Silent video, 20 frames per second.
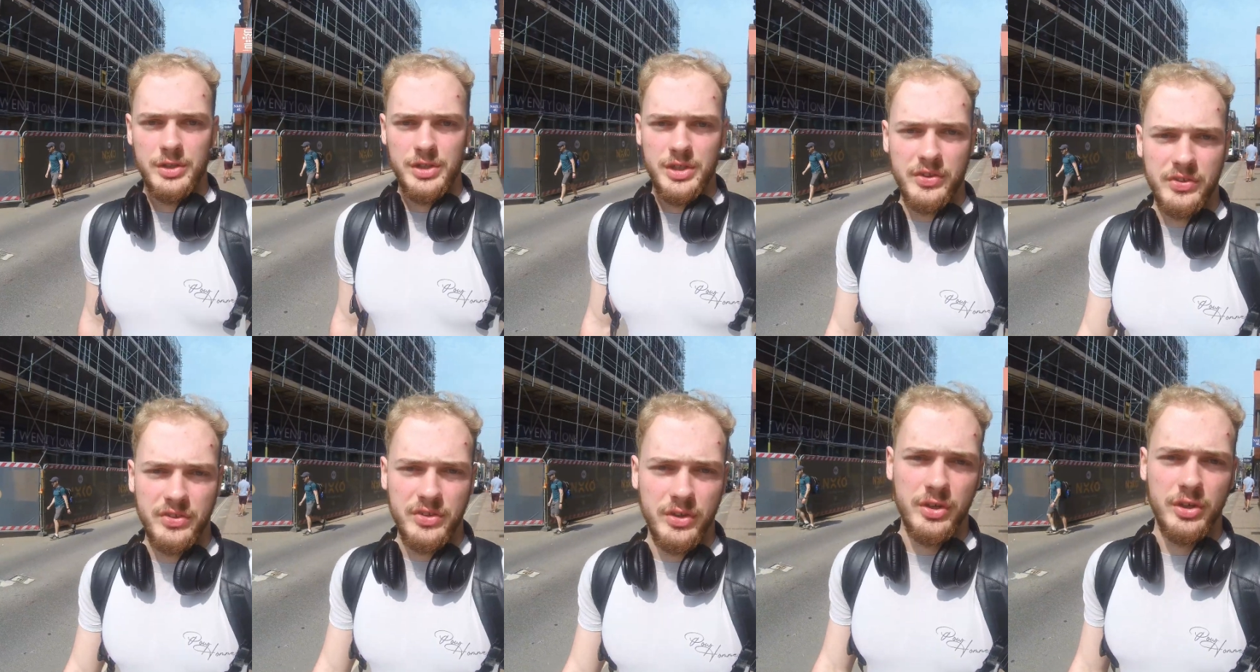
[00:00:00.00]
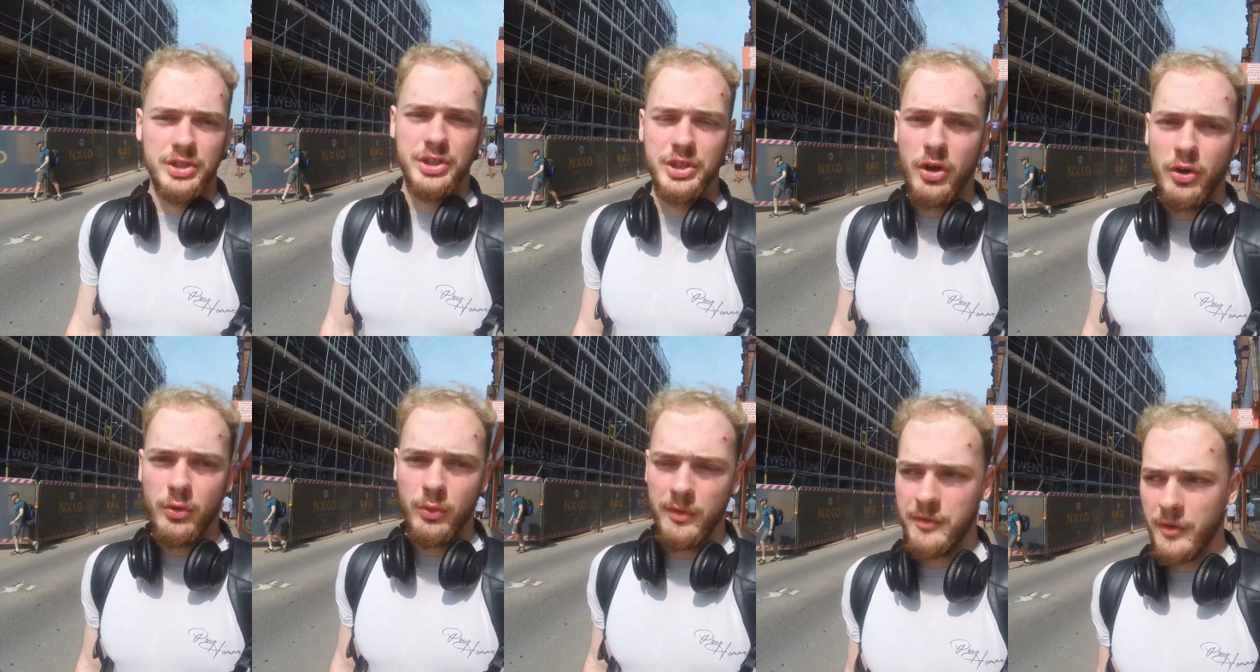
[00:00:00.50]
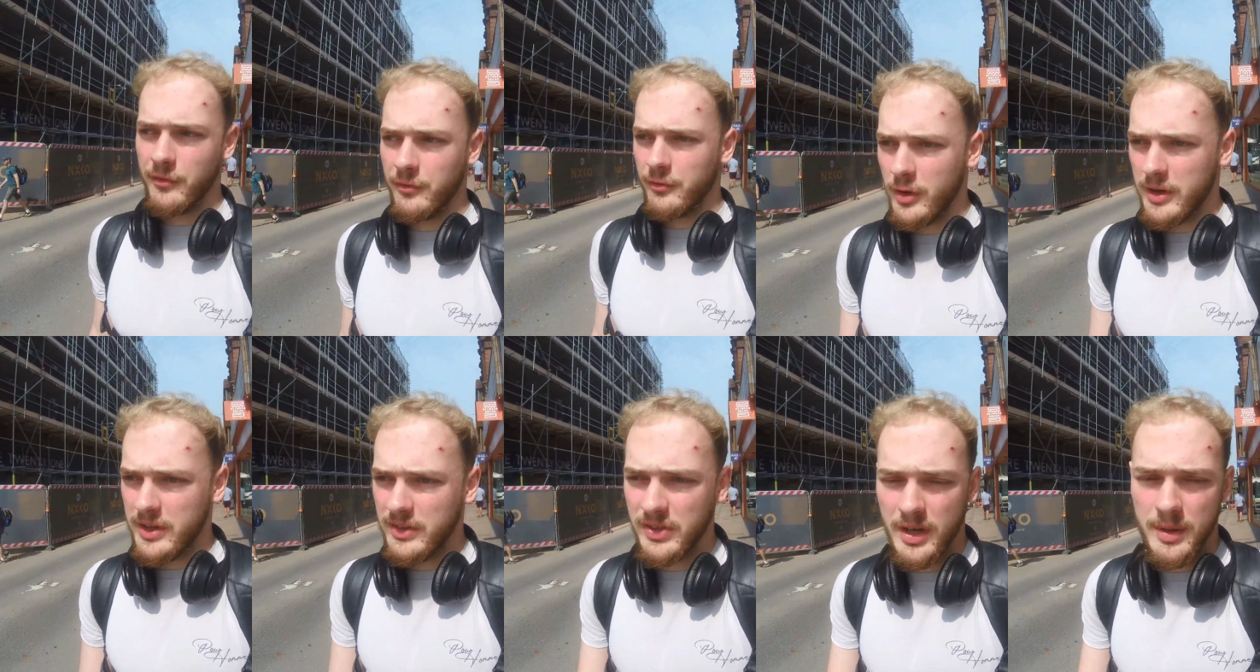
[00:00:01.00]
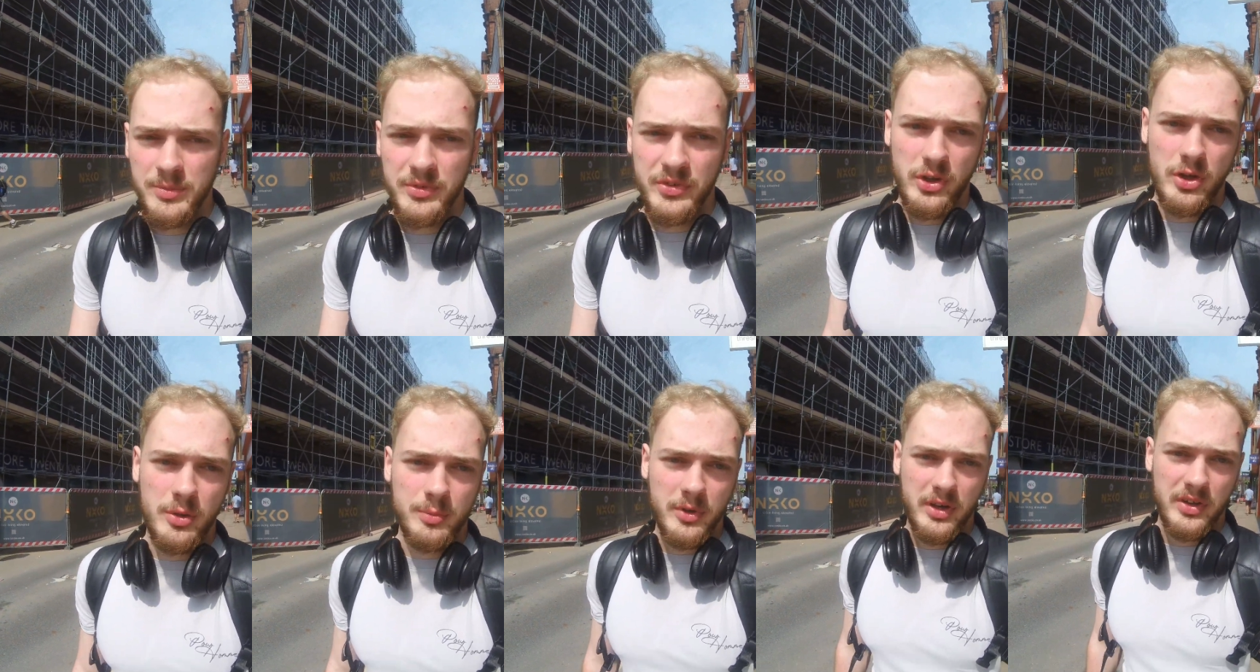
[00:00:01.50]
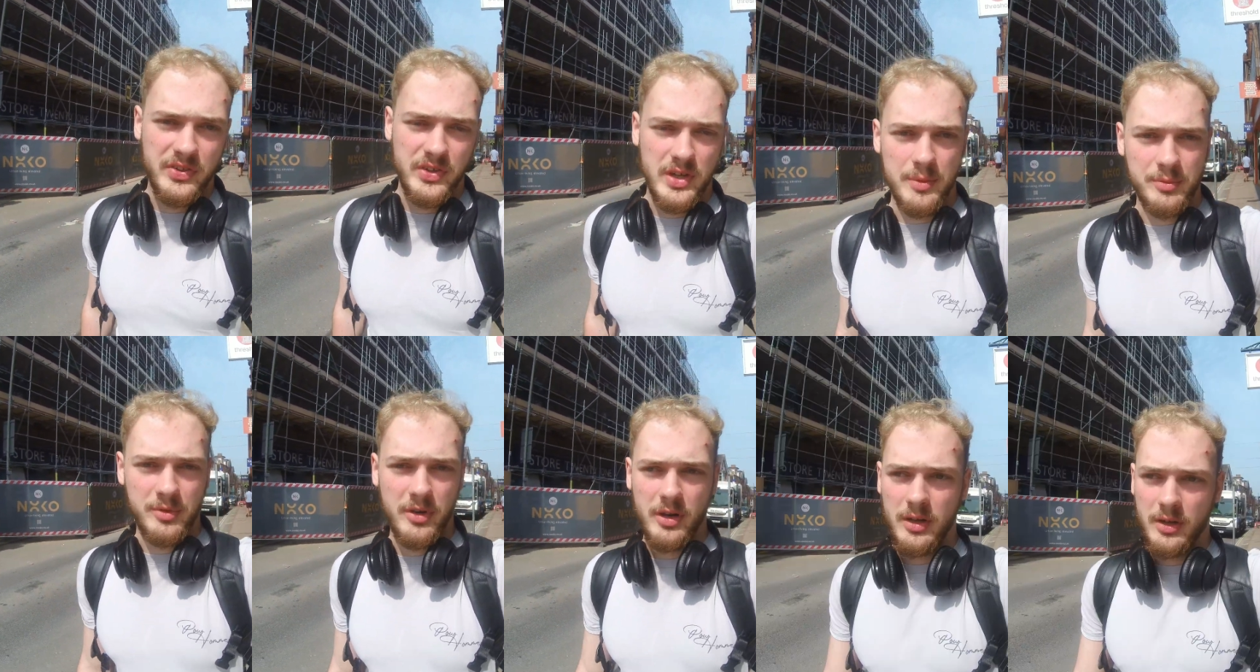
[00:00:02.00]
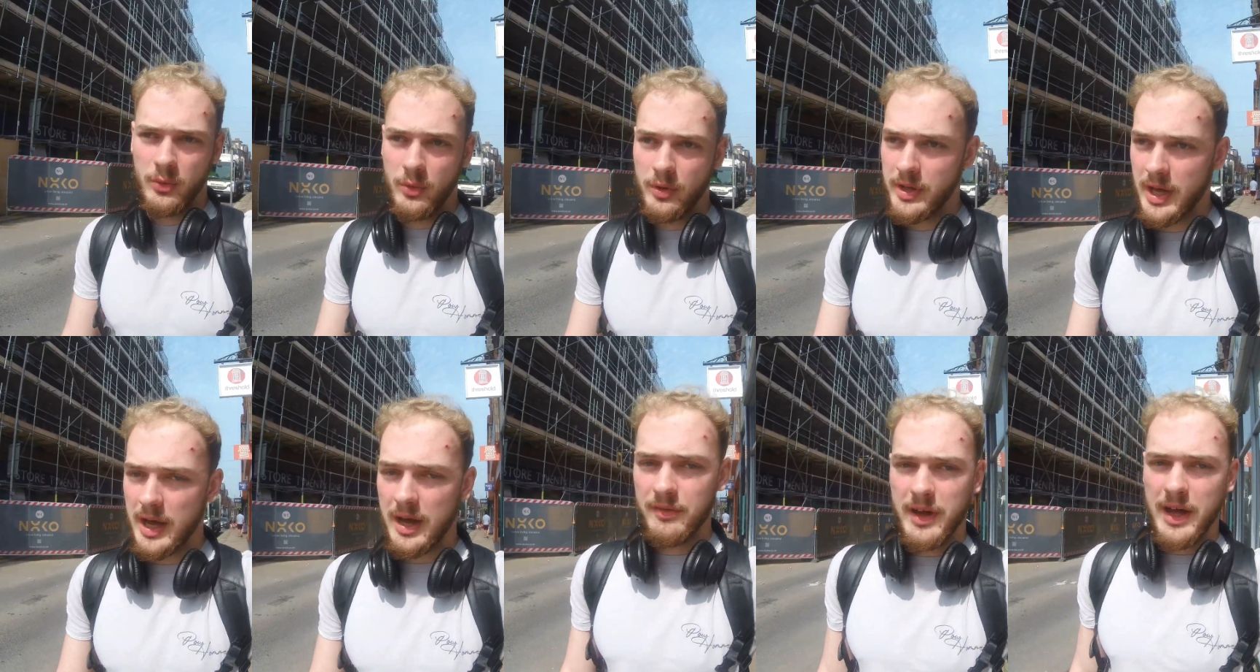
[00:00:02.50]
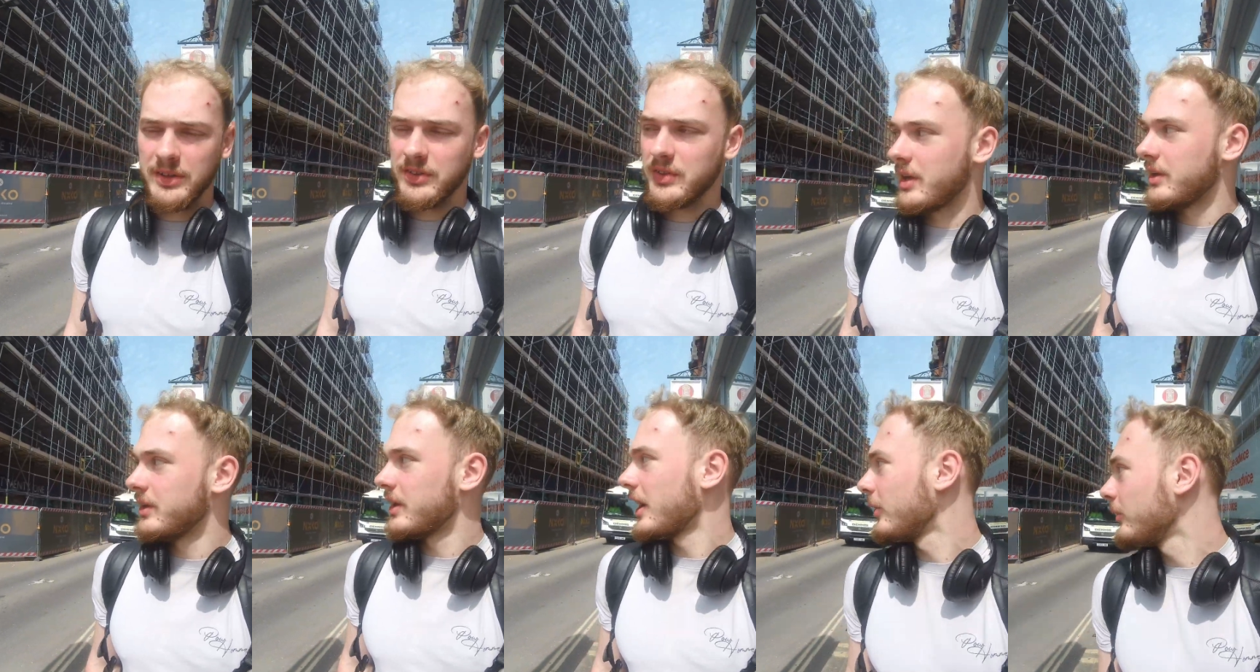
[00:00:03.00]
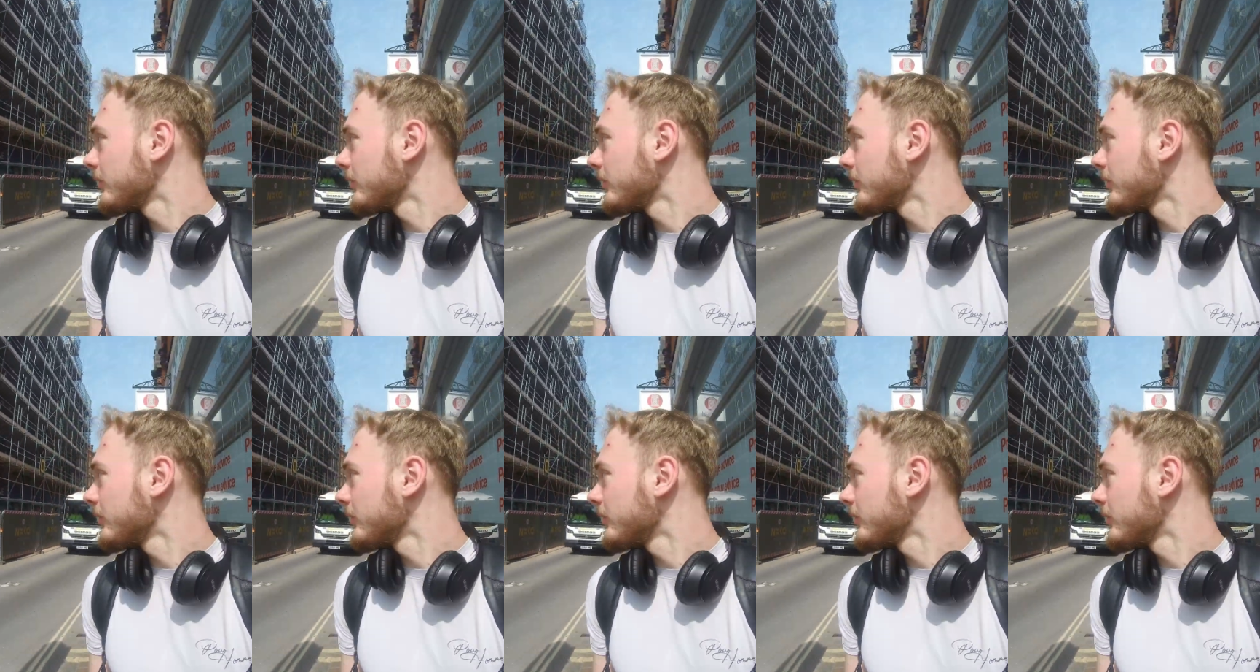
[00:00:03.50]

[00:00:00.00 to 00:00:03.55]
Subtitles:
Just took a shot with a 3x zoom on this camera. I wonder how that turned out.